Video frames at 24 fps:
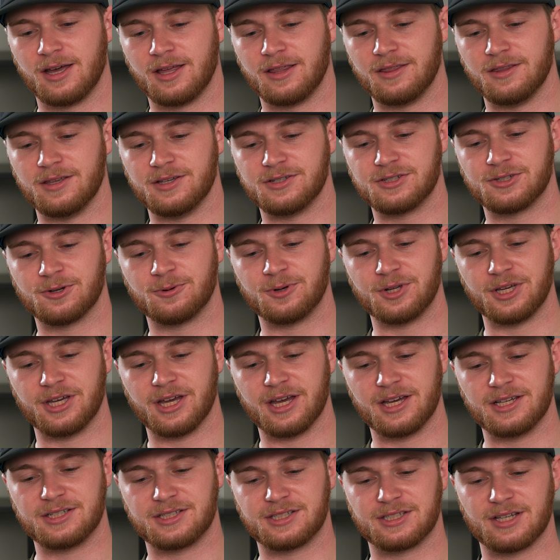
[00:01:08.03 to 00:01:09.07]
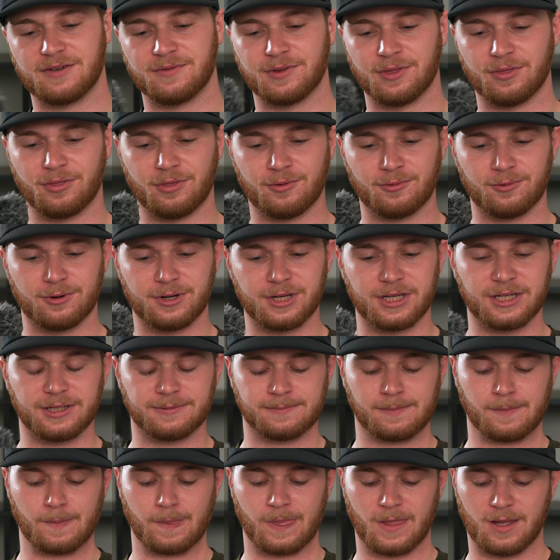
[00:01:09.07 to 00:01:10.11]
the Sony a7 III.
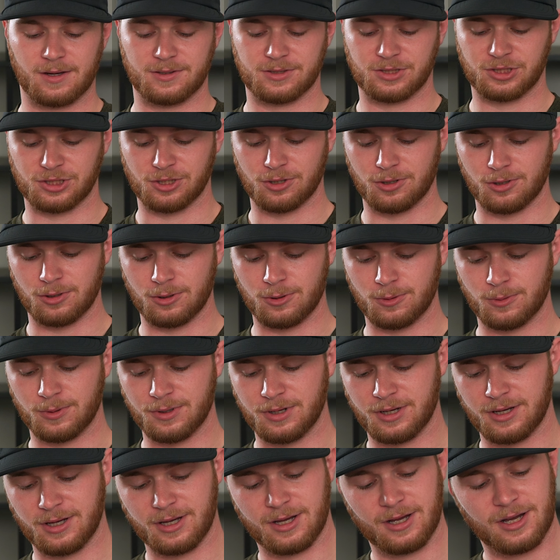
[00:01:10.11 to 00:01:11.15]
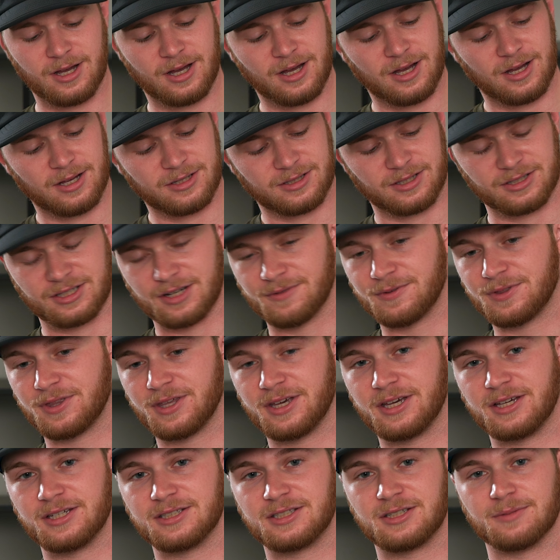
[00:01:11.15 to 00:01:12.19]
So since
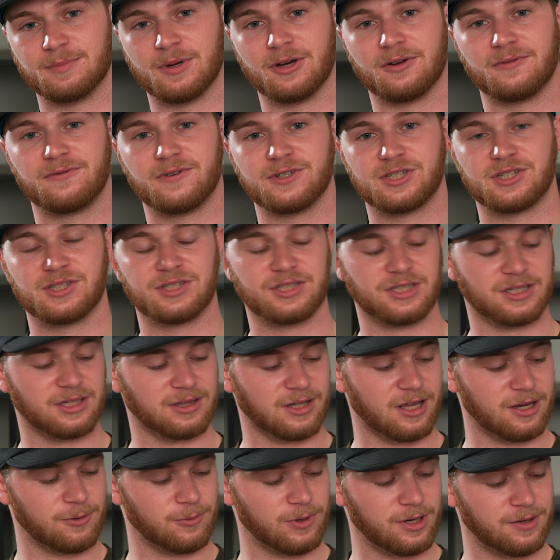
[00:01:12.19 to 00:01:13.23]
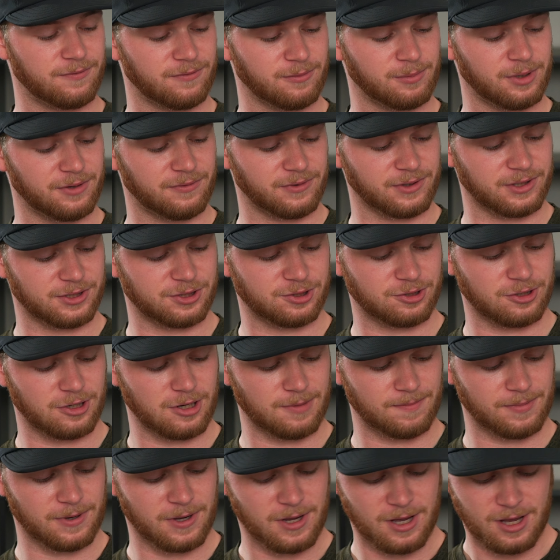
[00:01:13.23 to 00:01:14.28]
everything's about efficiency and lightweight for me for this
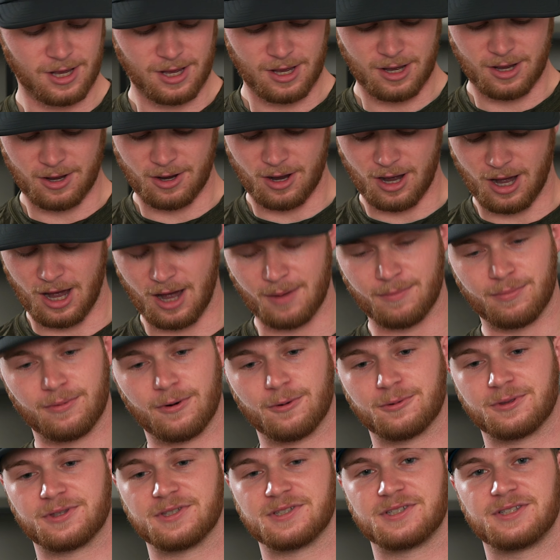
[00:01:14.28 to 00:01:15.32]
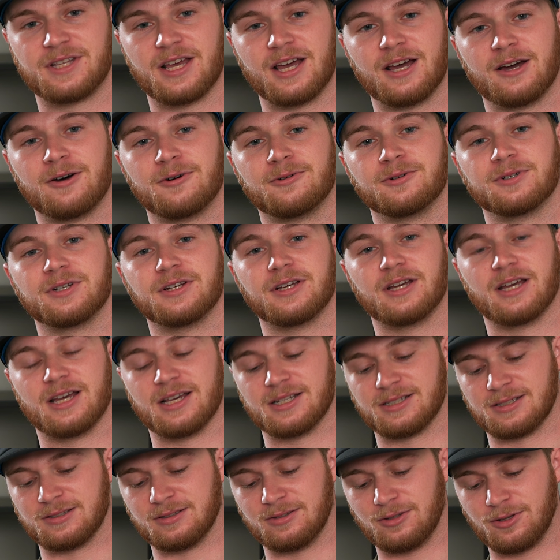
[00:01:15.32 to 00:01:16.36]
trip, I broke this down
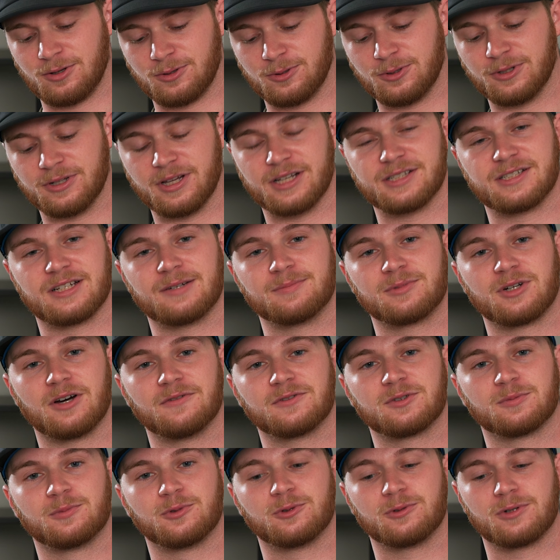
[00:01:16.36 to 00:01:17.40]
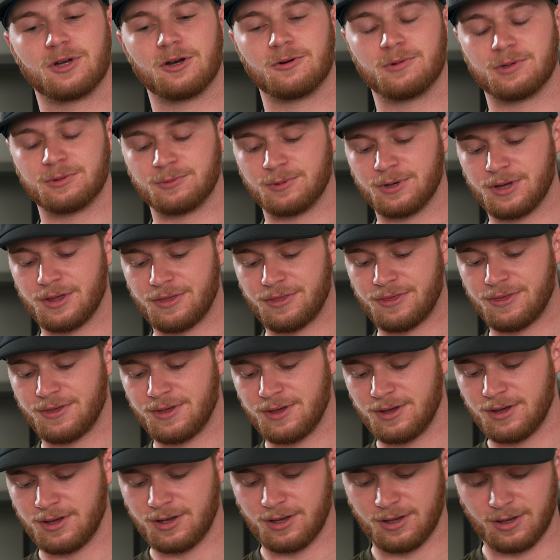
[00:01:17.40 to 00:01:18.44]
as little as I'm comfortable going with.
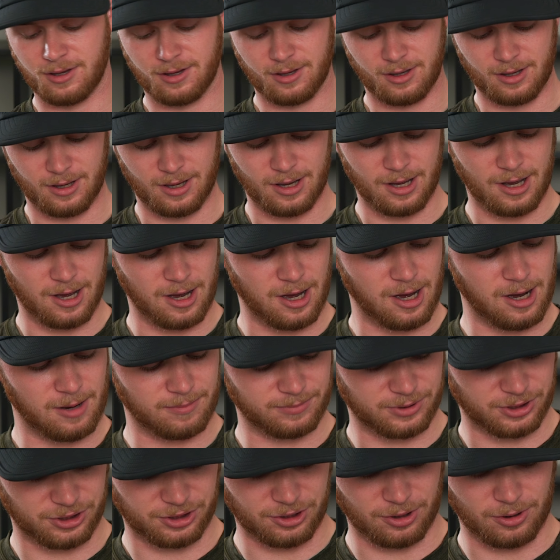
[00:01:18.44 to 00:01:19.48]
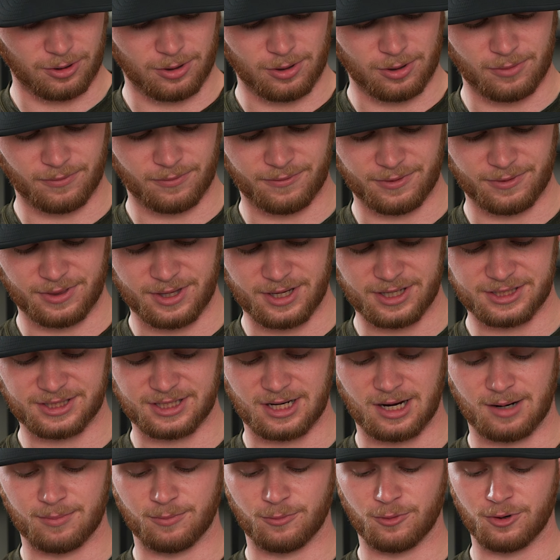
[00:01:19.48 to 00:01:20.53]
So for this,
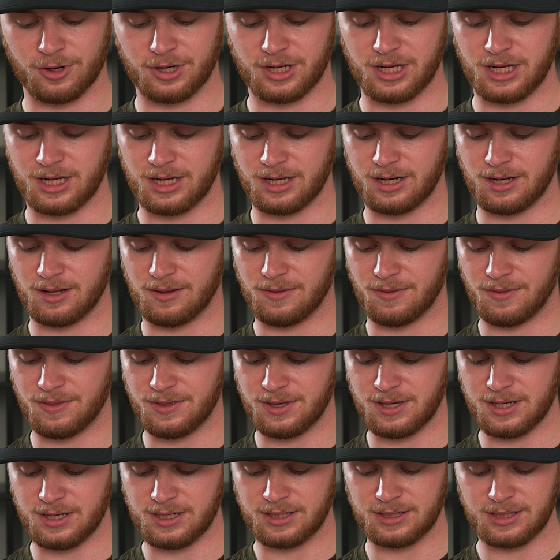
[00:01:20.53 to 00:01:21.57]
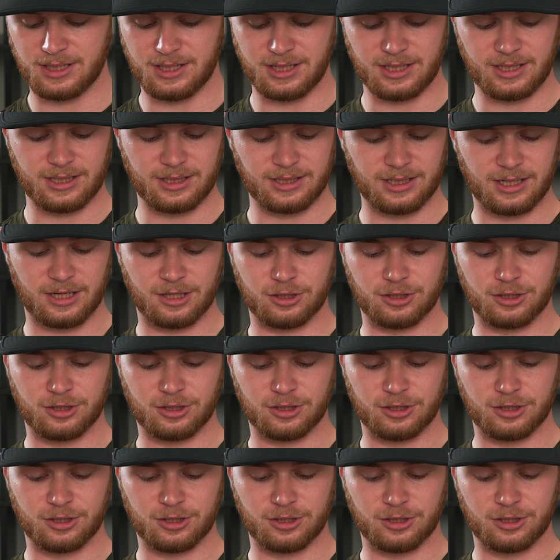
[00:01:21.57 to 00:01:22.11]
I'm running the Didi